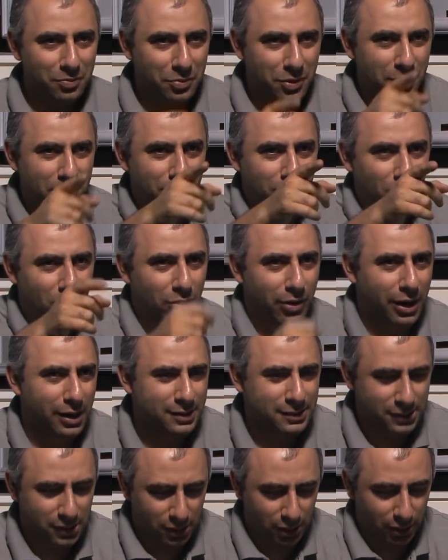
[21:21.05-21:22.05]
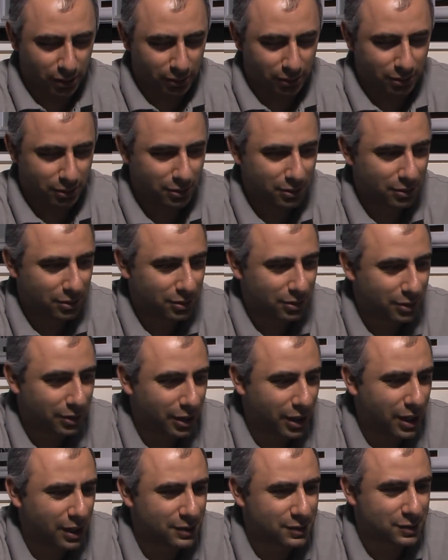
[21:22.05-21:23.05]
b4, excellent.
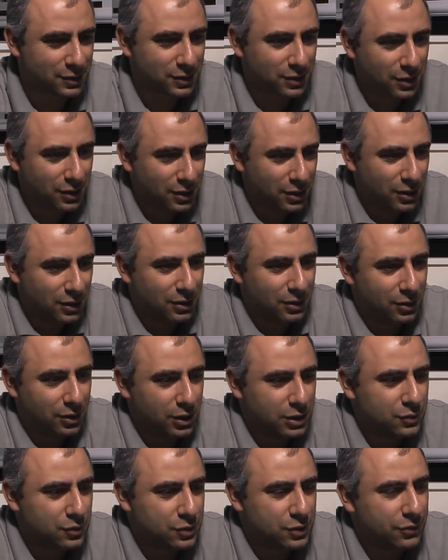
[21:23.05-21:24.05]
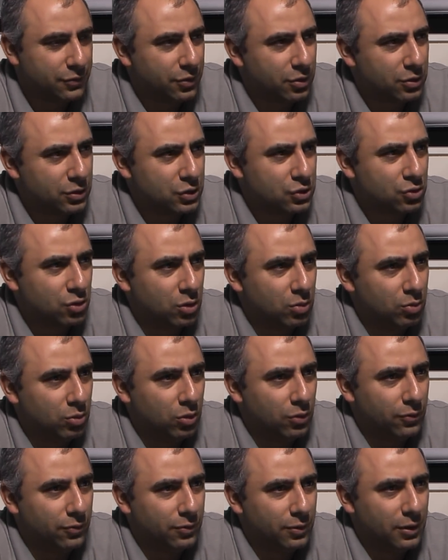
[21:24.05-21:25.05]
Yes, this was a very strong
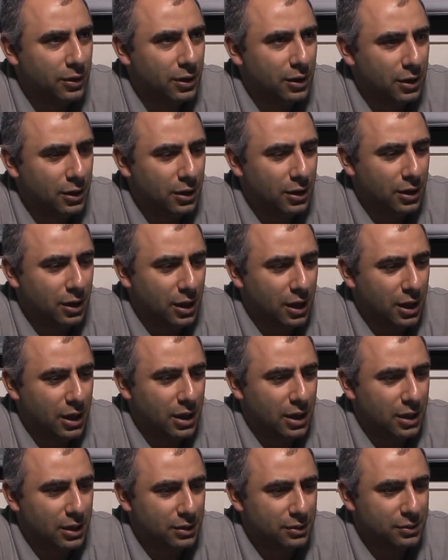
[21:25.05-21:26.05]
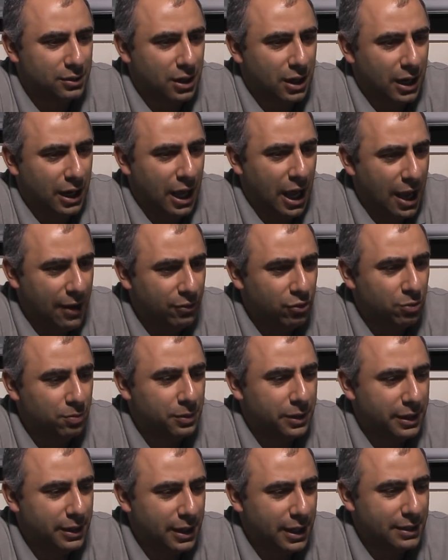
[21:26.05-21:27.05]
move. And I have to
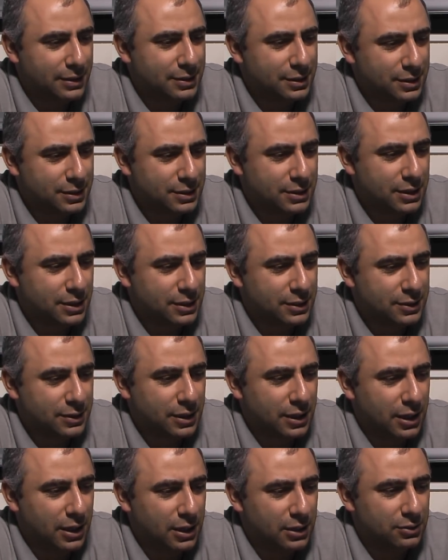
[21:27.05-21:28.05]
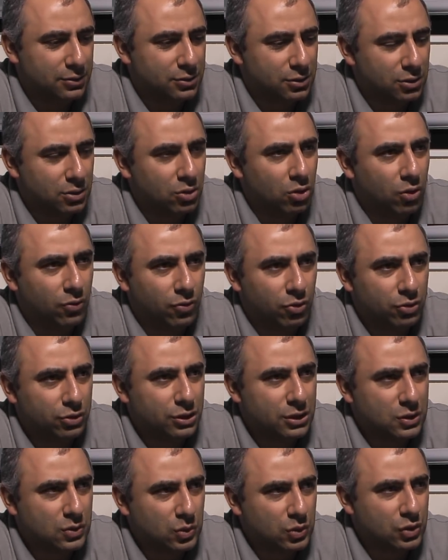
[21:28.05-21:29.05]
play knight c6 and go for
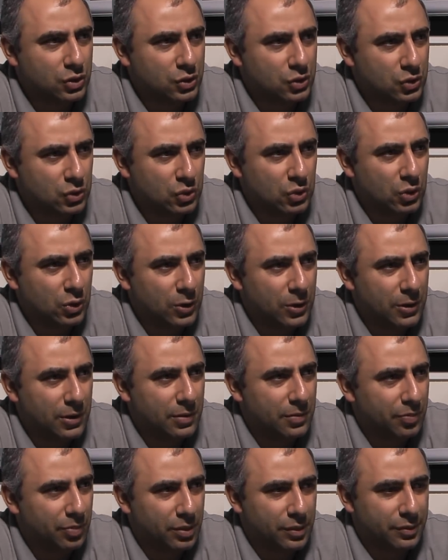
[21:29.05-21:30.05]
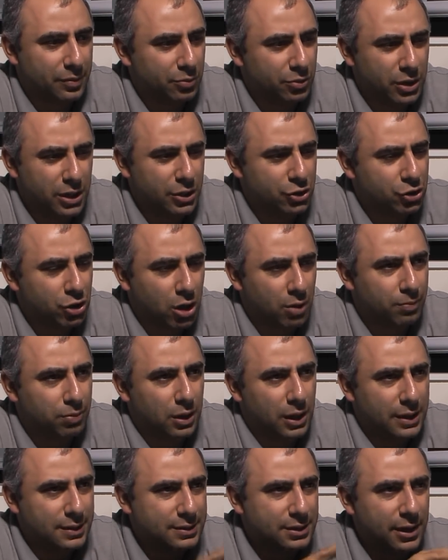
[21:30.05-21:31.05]
this, which is some really
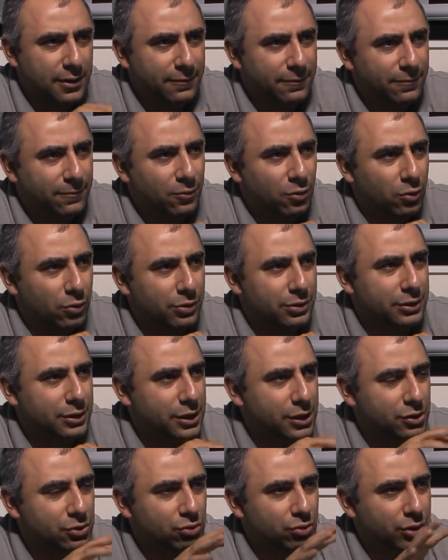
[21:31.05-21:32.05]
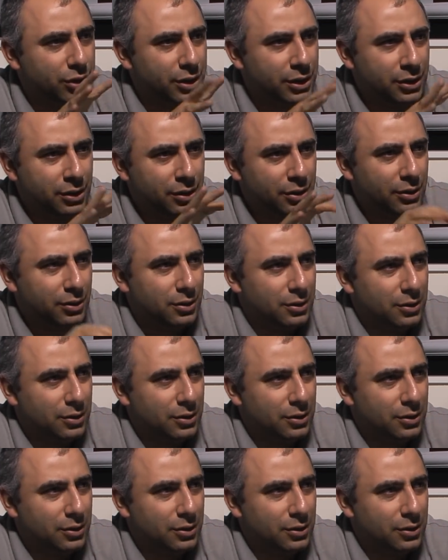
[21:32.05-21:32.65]
sharp lines, f4, d3.